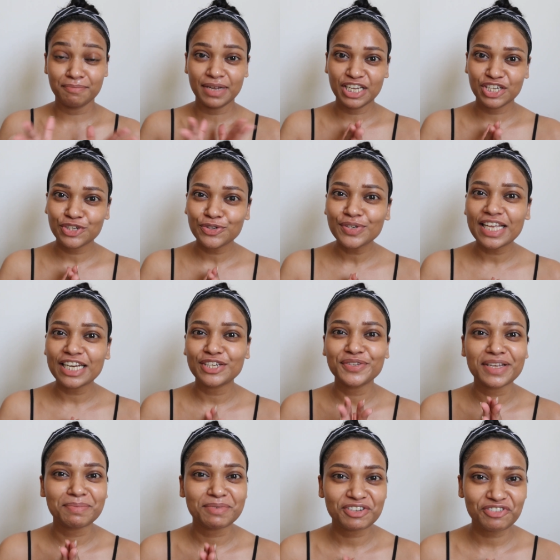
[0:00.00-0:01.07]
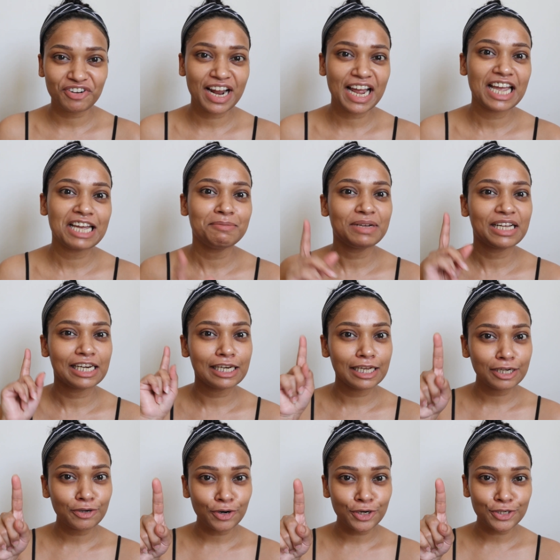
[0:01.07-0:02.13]
Make sure that you subscribe,
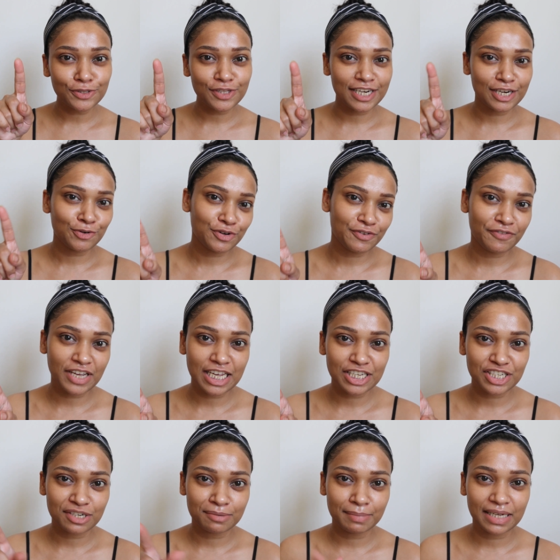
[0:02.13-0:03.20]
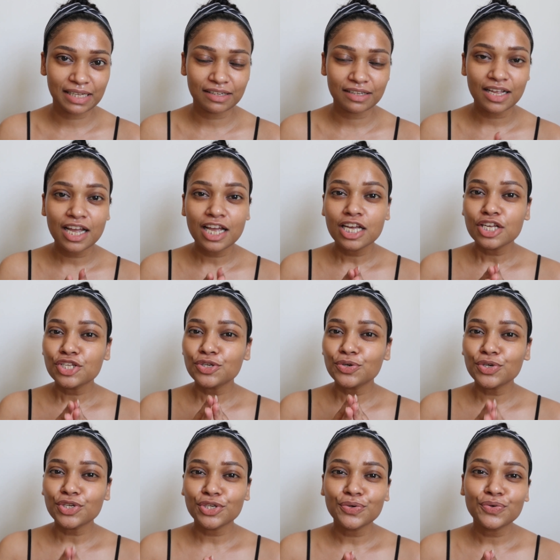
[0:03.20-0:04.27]
click onto the notification bell
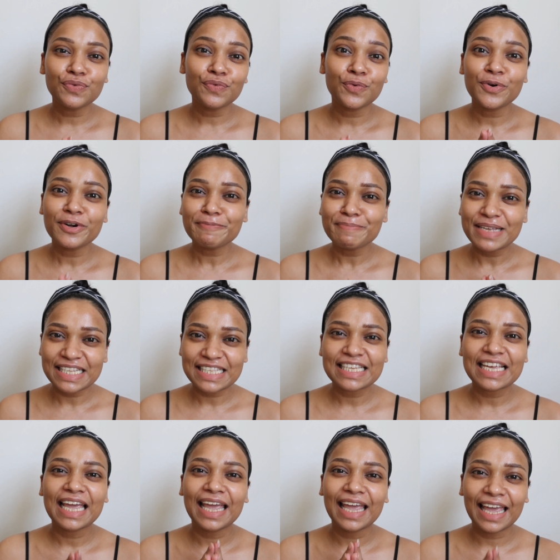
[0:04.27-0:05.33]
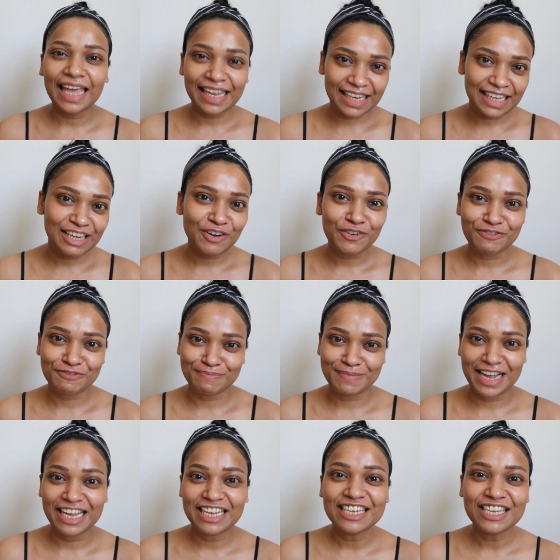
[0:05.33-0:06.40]
so you won't miss any of
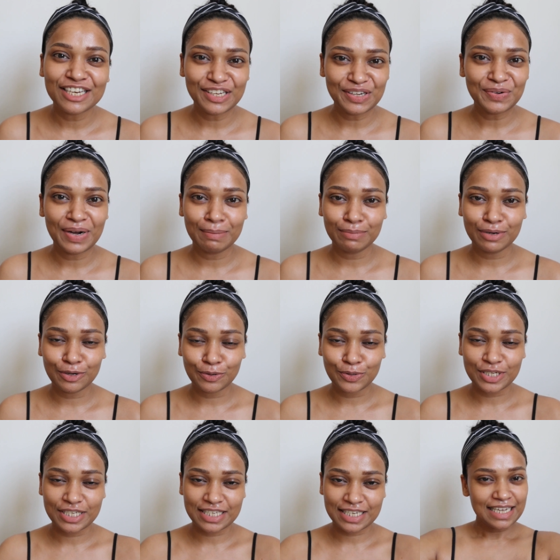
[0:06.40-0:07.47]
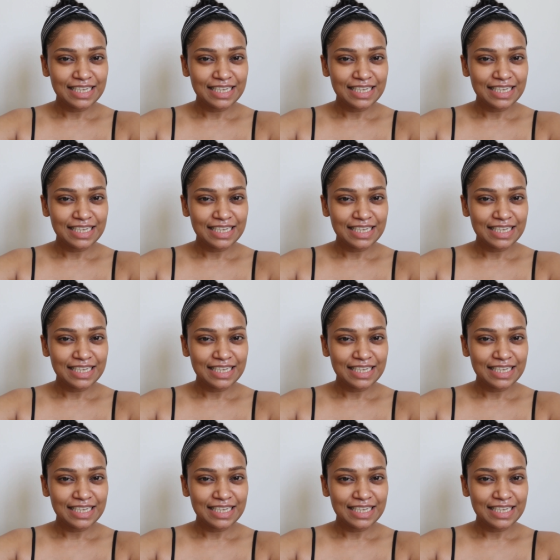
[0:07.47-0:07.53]
my new uploads.